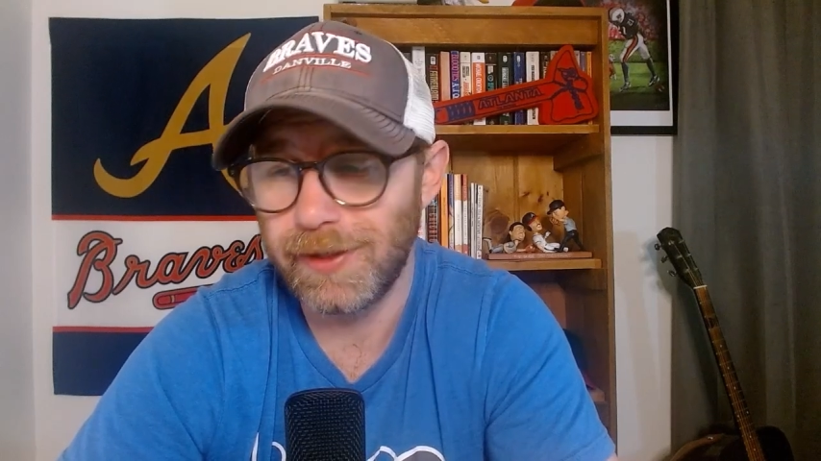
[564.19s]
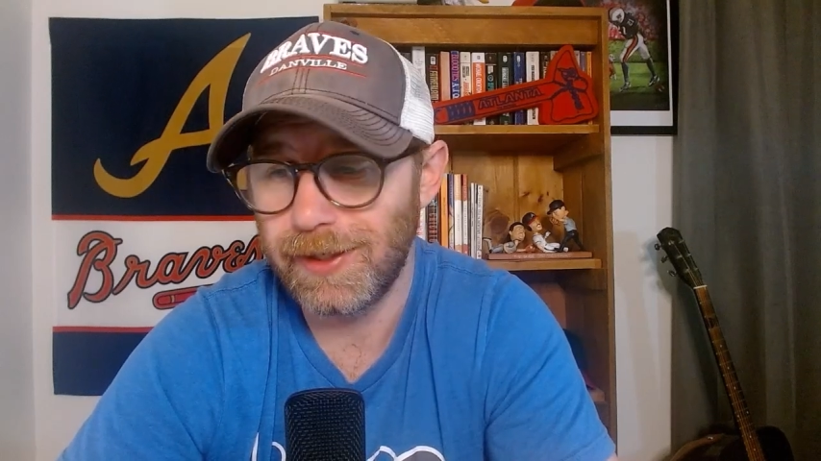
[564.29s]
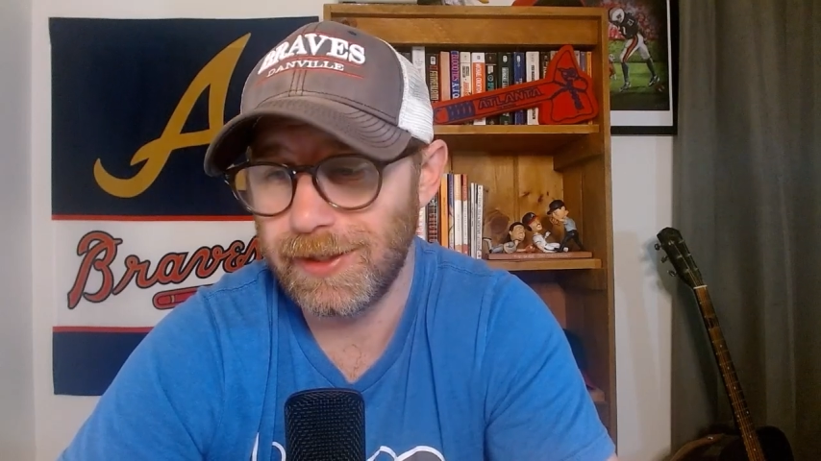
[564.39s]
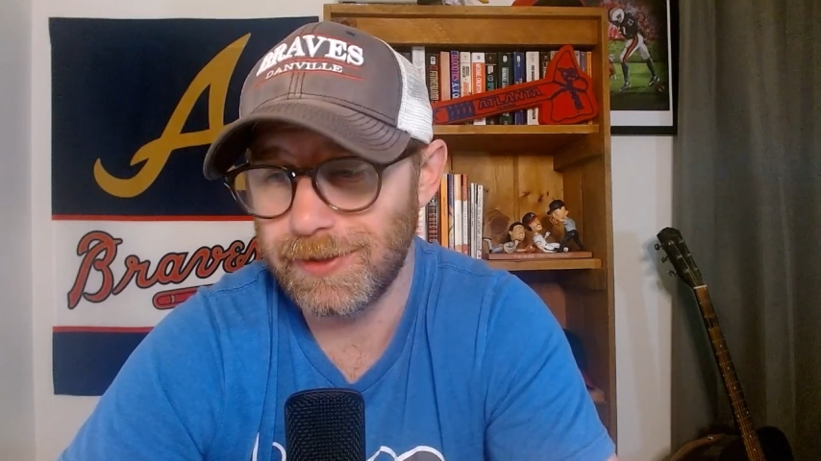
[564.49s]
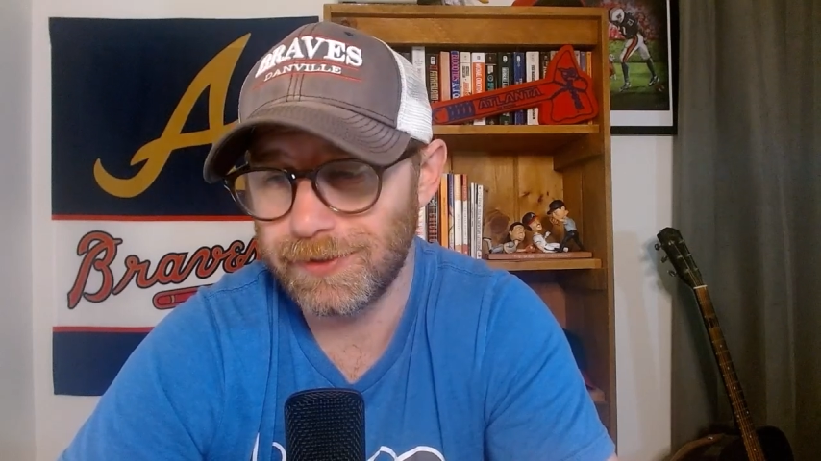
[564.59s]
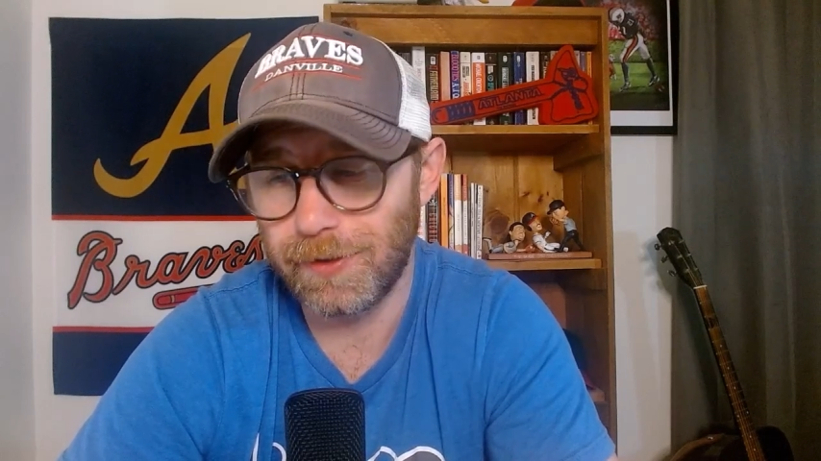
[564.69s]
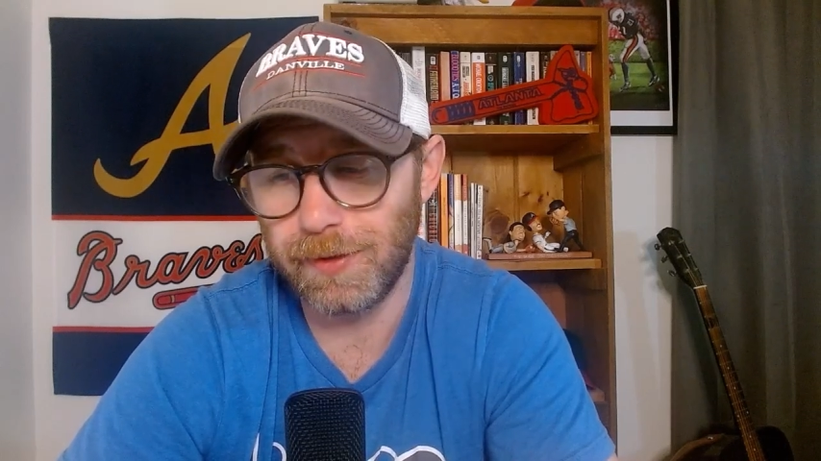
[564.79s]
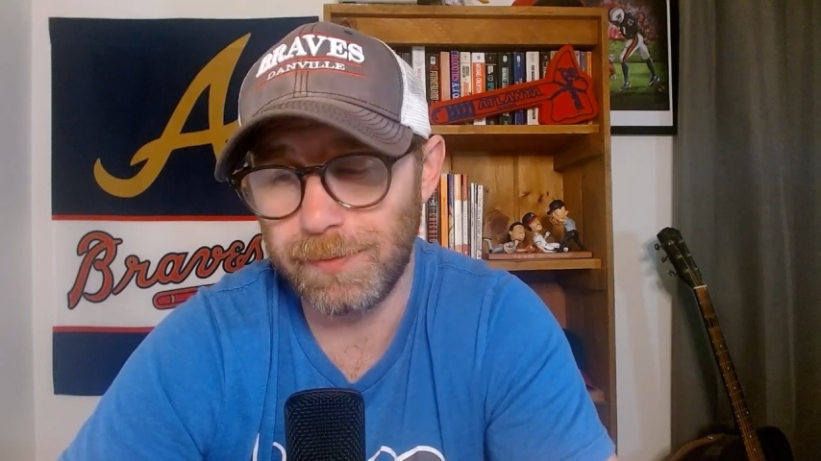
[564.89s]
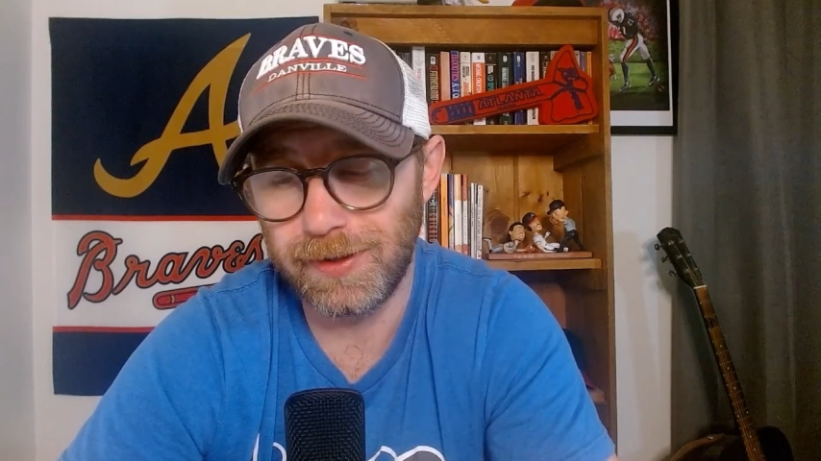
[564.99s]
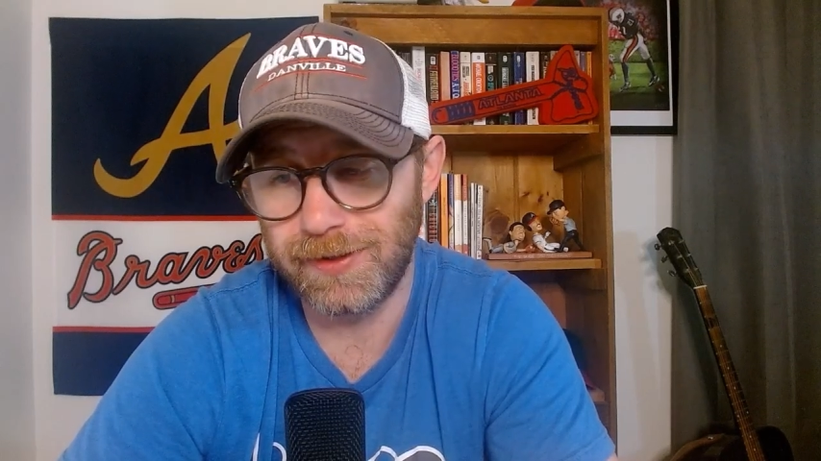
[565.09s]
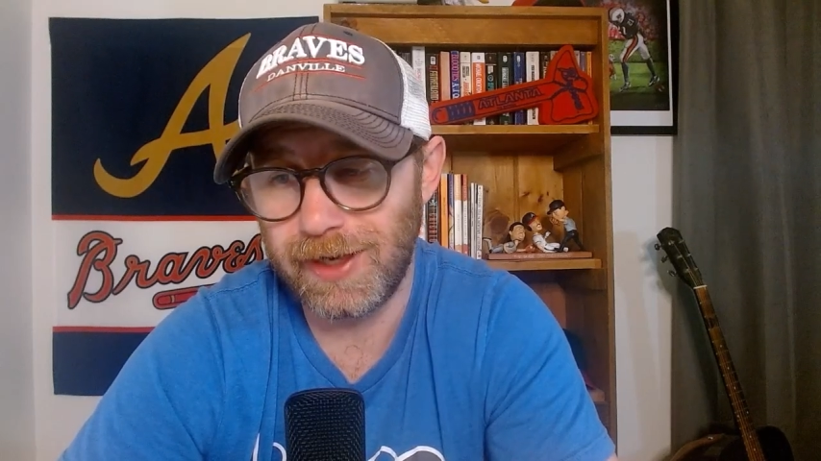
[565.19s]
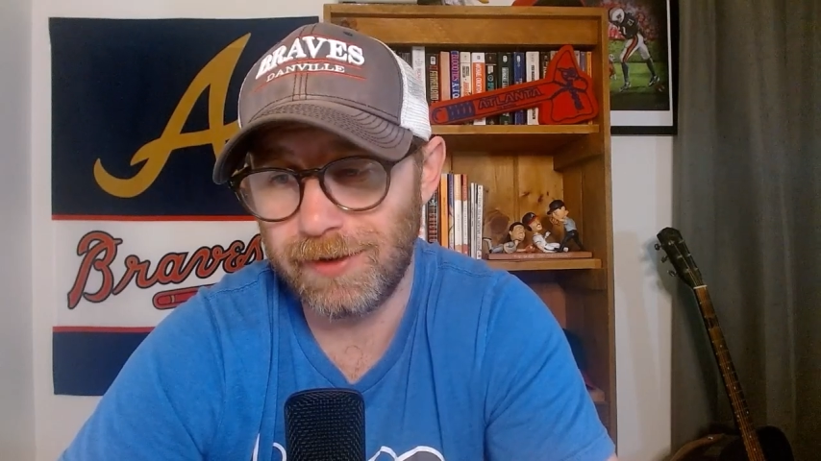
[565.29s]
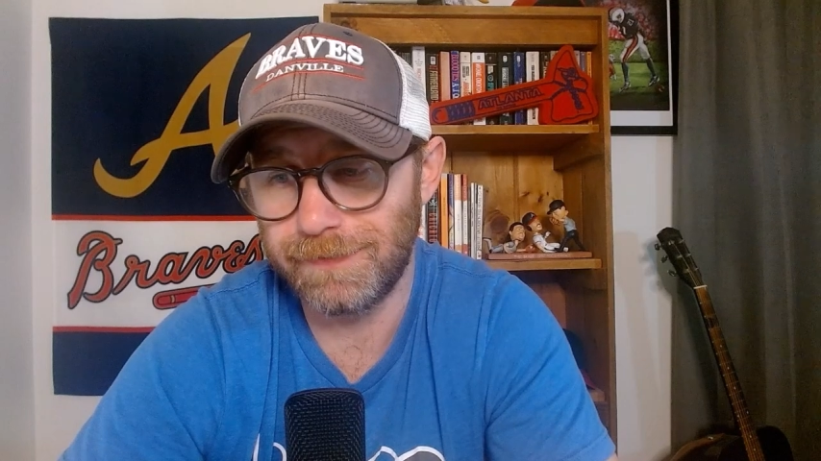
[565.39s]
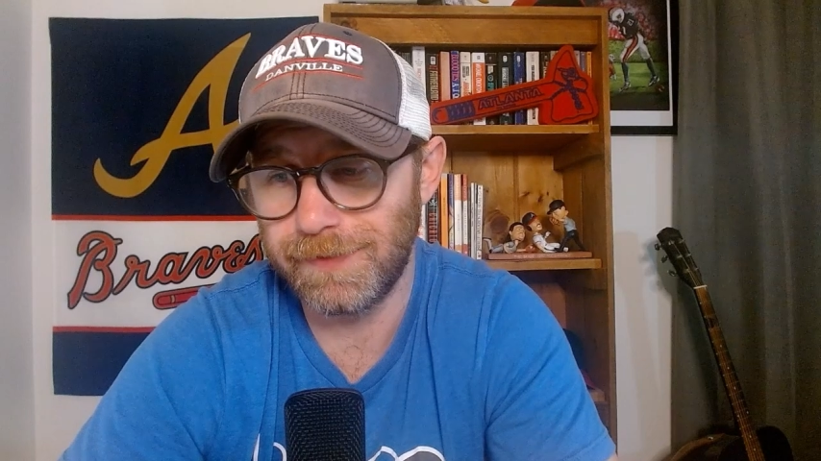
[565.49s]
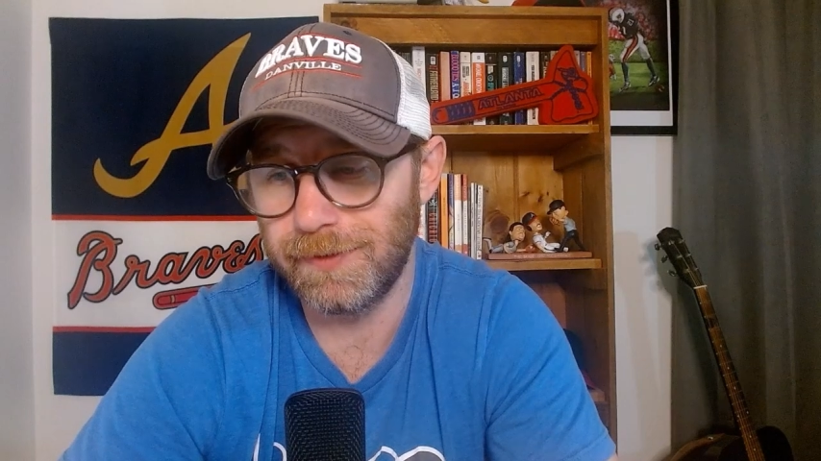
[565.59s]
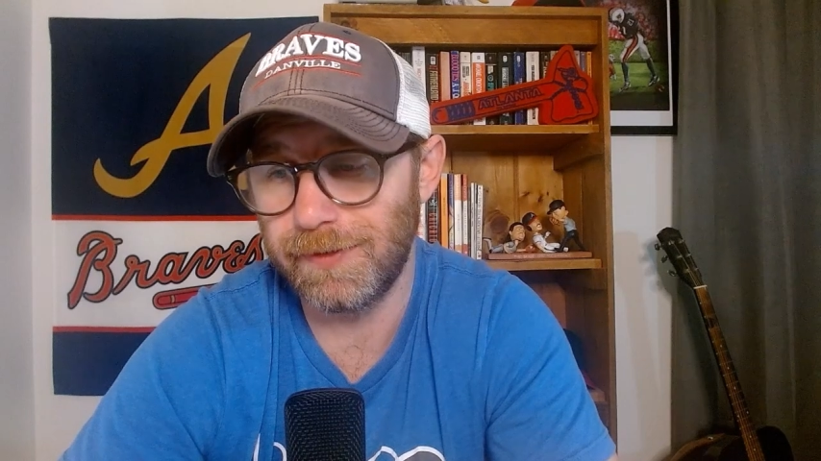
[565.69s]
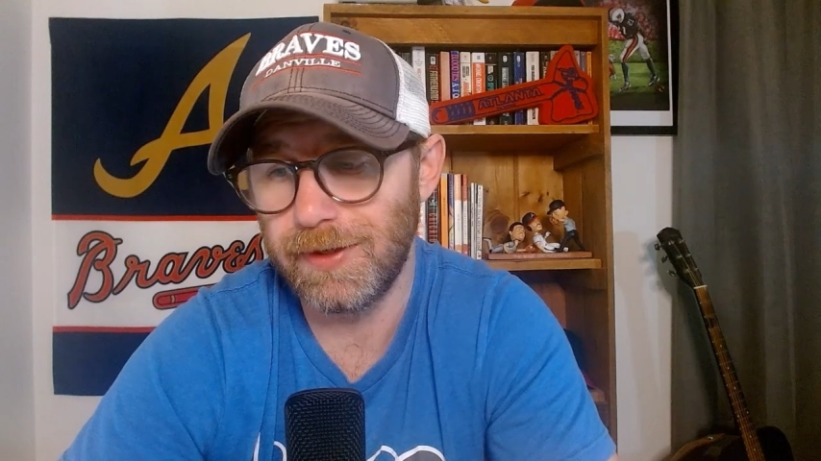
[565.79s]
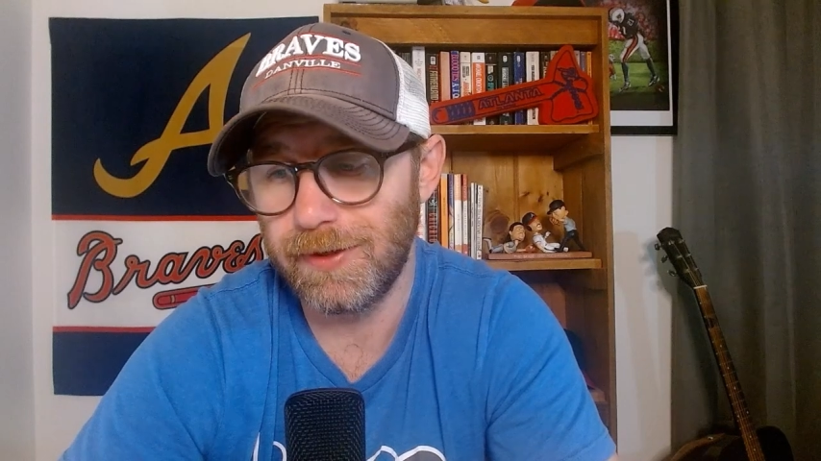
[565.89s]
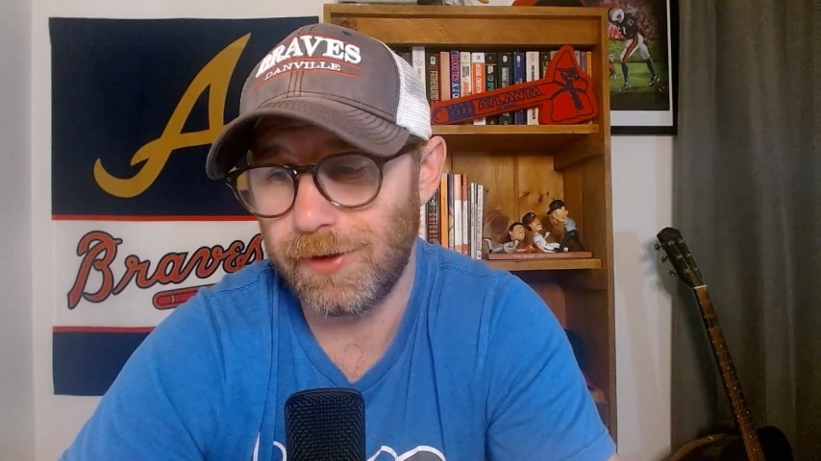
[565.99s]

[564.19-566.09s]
his arm in the outfield